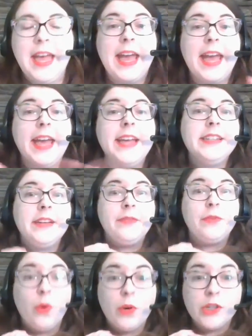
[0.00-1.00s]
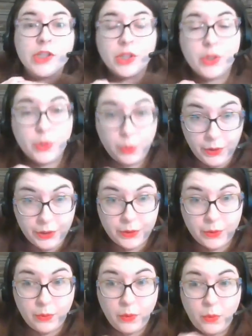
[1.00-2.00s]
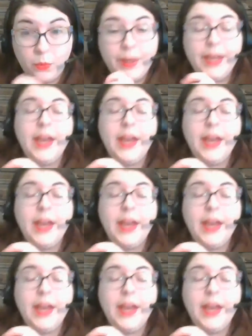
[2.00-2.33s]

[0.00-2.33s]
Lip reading: and of course, crew. We